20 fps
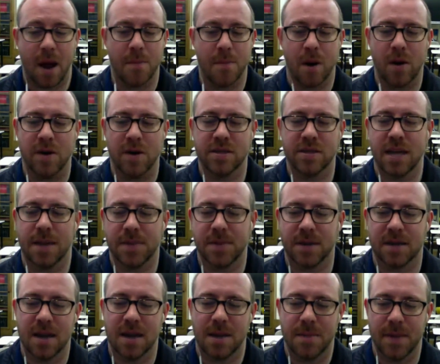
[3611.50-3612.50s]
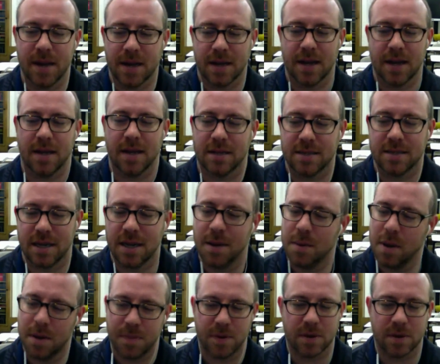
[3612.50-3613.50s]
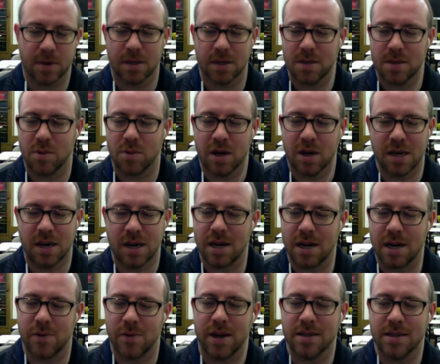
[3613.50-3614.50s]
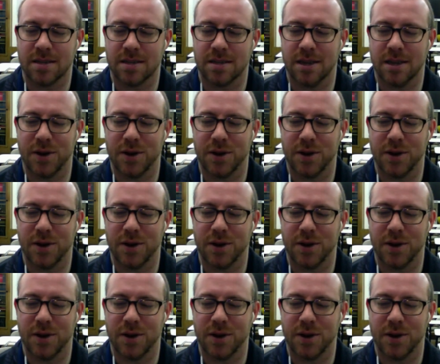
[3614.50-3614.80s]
always happy to come back on. Like I said, I'm up early in the morning anyway, so